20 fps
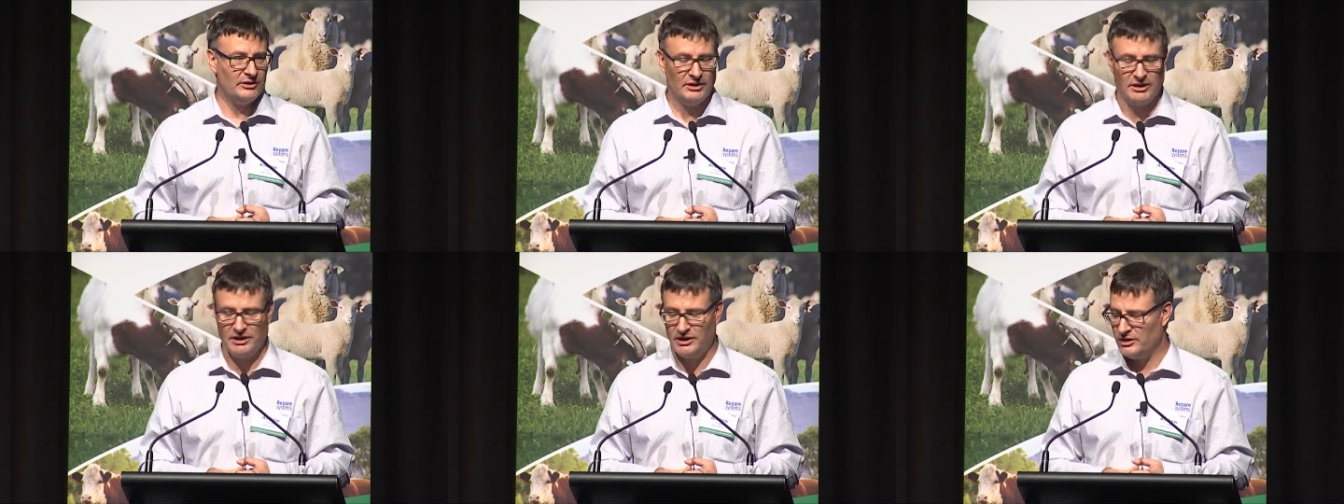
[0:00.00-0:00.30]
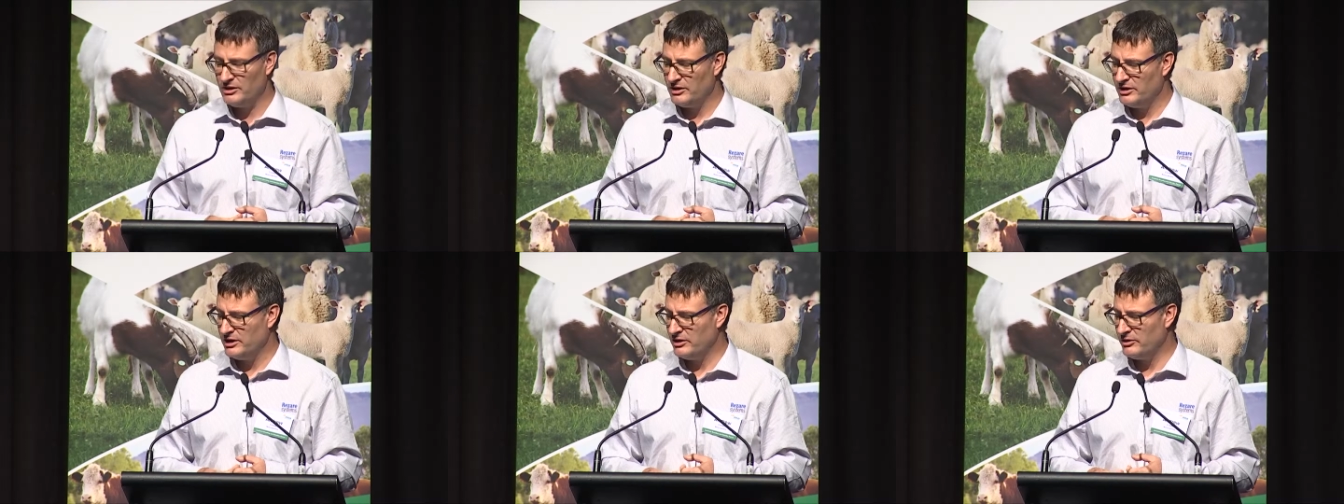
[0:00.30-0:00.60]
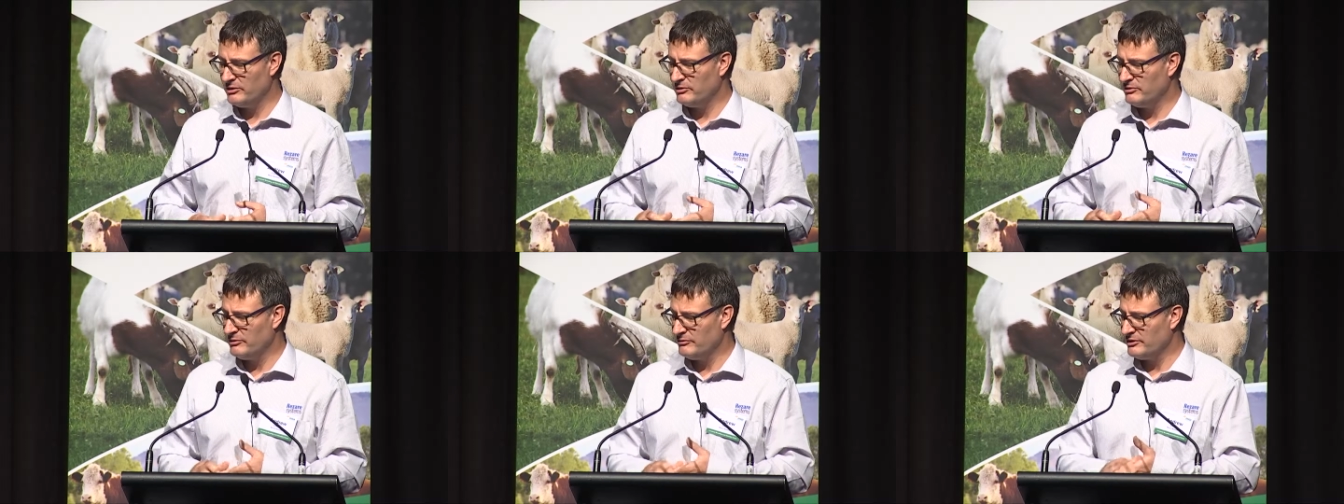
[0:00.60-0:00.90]
our, our
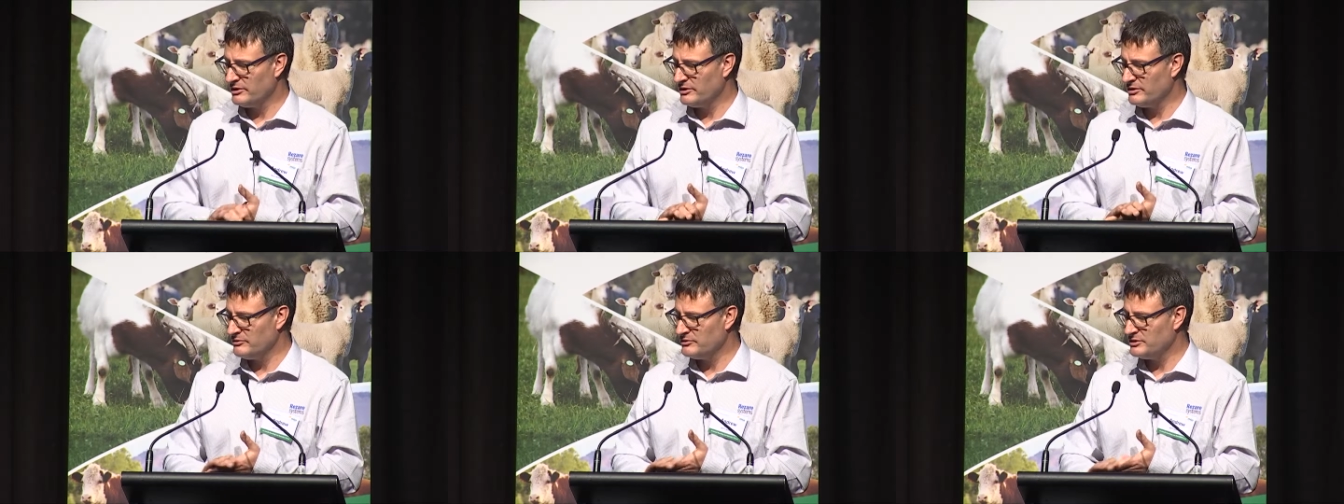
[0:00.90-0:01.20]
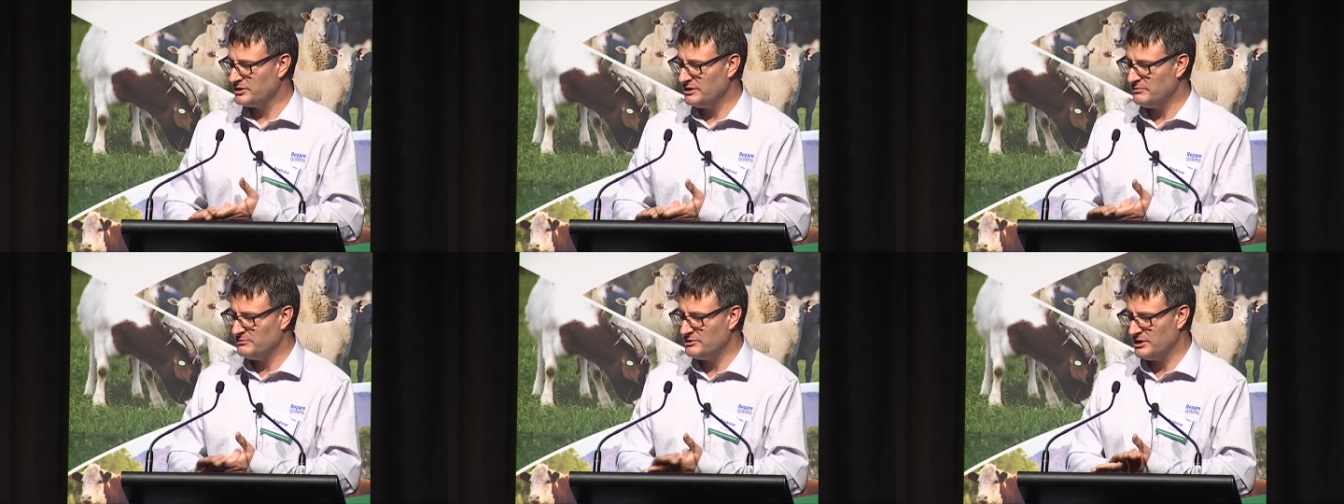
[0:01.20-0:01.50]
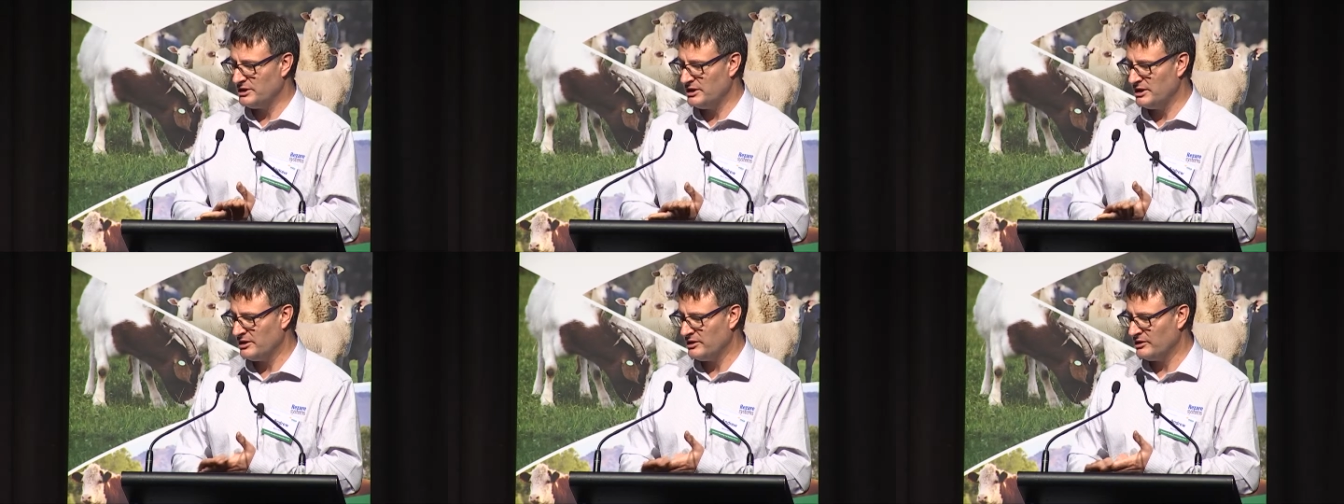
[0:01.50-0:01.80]
equivalent of sheep
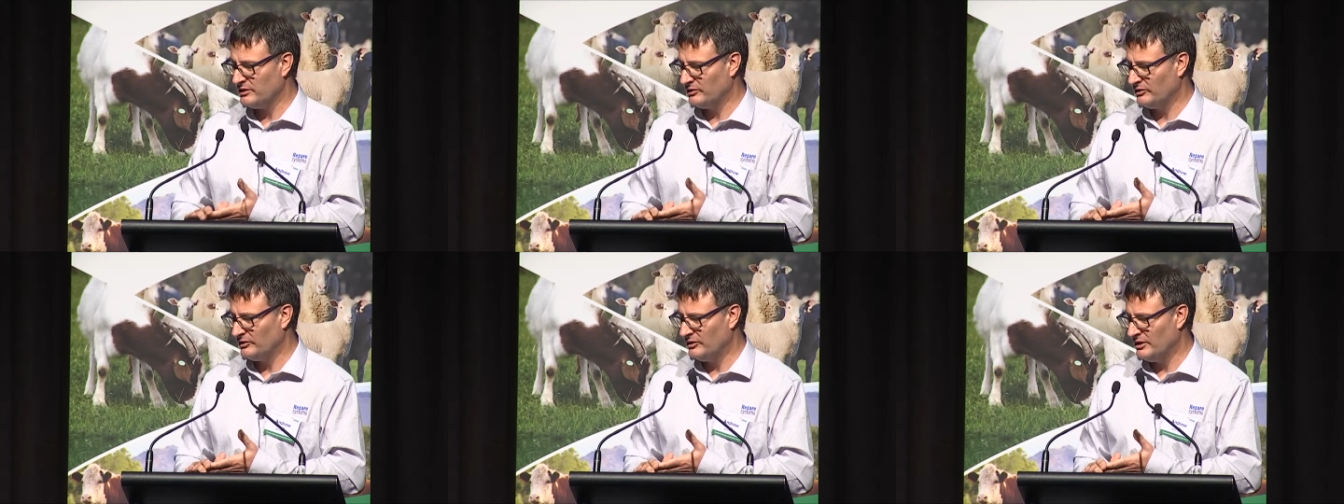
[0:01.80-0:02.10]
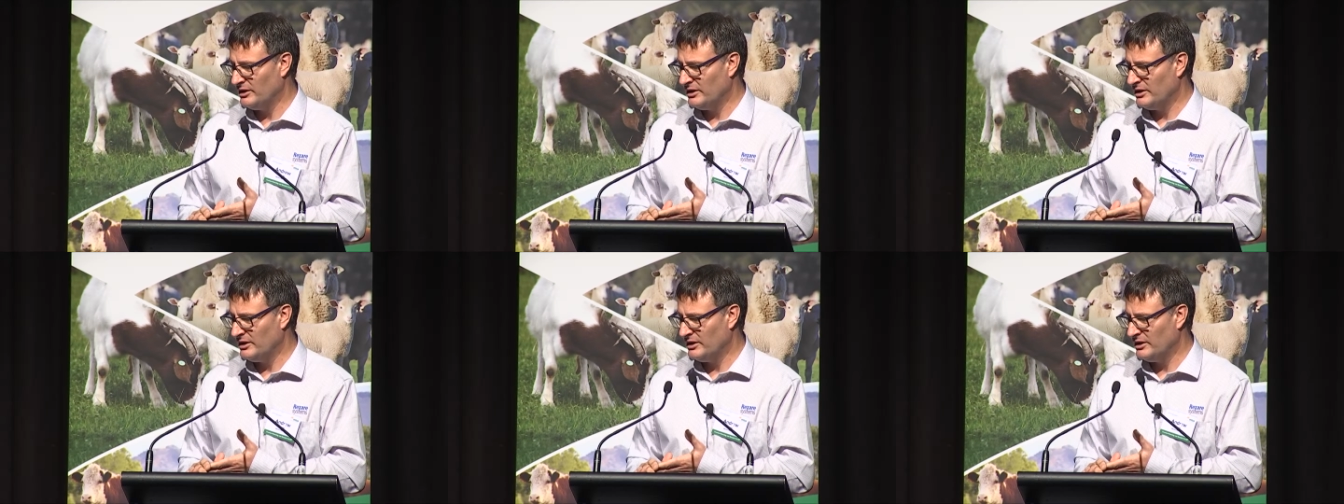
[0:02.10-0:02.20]
genetics.